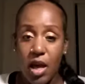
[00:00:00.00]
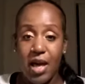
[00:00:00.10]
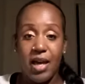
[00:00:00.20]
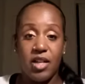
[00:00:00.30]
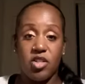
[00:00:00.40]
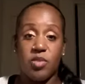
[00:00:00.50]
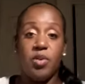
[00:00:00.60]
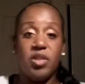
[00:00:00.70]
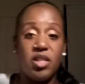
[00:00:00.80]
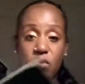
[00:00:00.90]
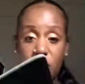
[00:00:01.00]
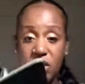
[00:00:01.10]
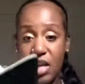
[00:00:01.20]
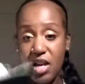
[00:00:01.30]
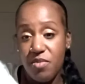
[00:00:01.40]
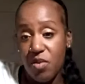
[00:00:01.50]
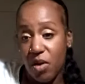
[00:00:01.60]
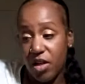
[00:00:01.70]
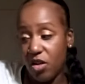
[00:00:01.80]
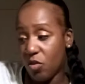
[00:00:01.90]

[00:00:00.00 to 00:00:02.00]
I can just put this on the side of me right here